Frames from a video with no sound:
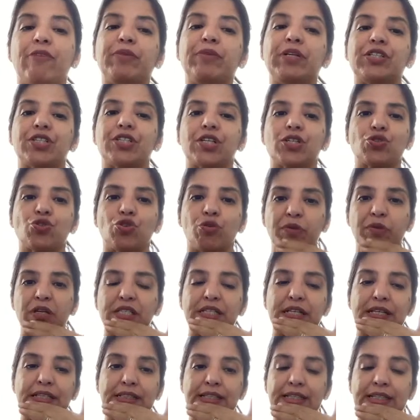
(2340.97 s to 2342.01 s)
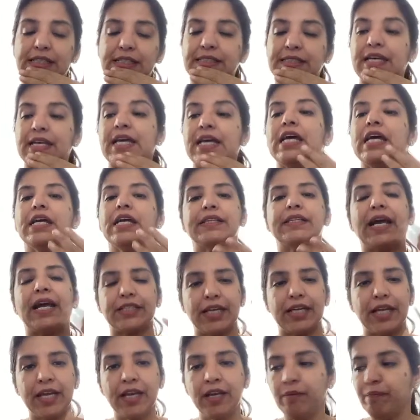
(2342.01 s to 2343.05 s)
I've been just repeating this,
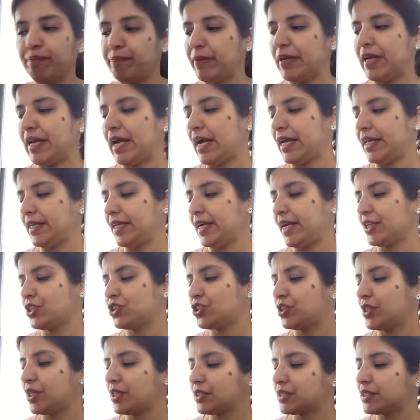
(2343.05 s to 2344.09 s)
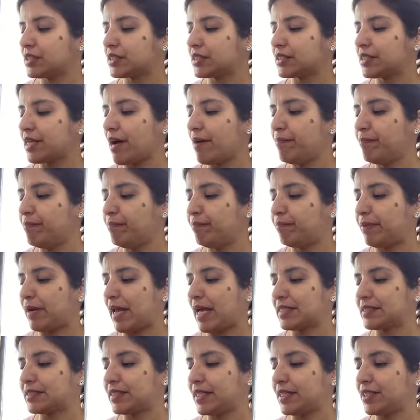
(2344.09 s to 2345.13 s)
that in PIH there is some
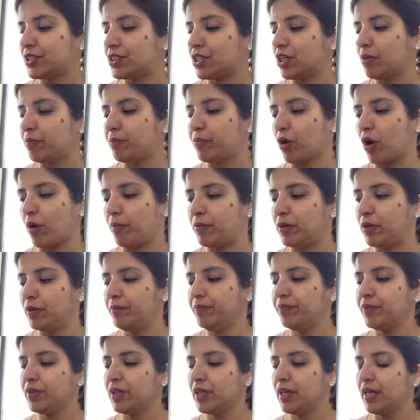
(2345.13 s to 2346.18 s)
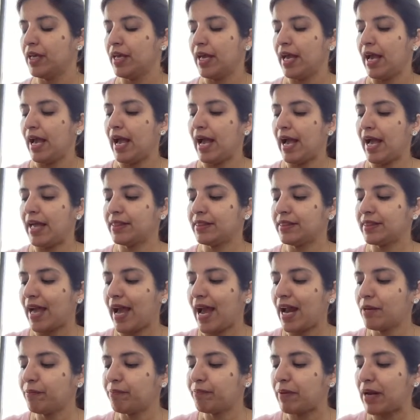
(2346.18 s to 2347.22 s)
placental problem, and
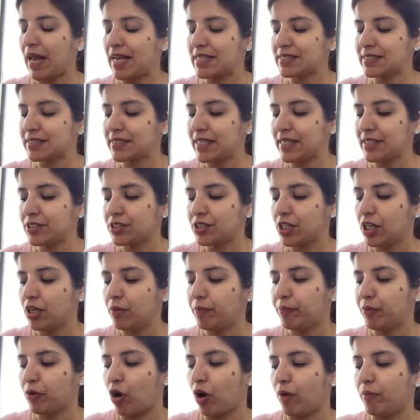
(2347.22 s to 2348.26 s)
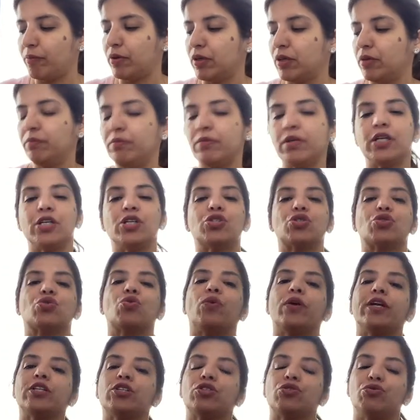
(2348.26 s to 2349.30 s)
that placental problem is
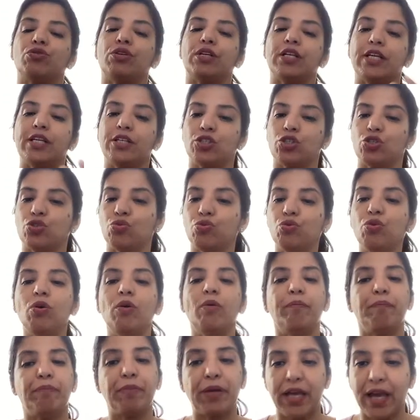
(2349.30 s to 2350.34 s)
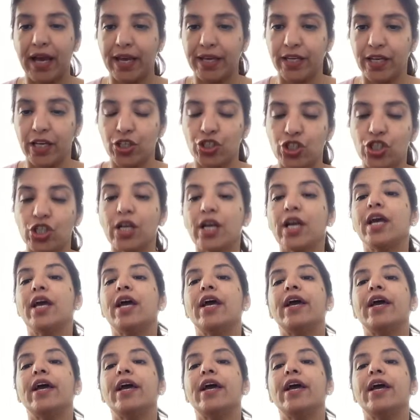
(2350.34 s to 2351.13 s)
going to lead to PIH.